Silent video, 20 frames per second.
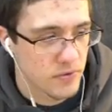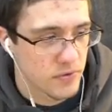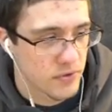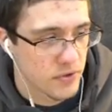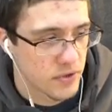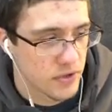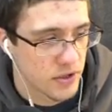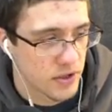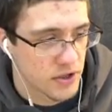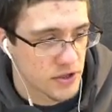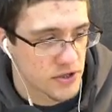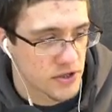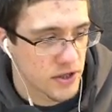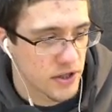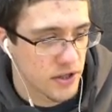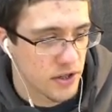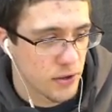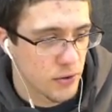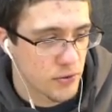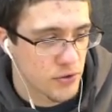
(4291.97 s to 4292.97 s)
next thing I
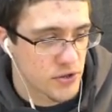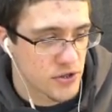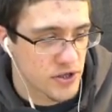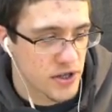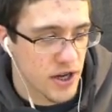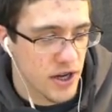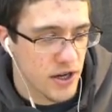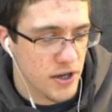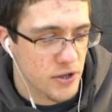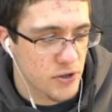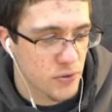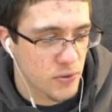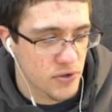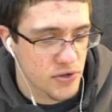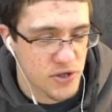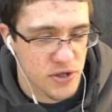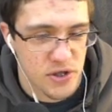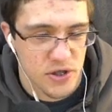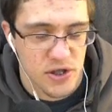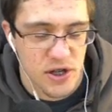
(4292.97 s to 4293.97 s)
know, this guy joins
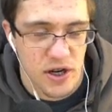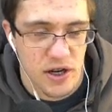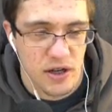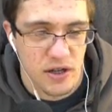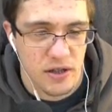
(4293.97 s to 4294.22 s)
the chat.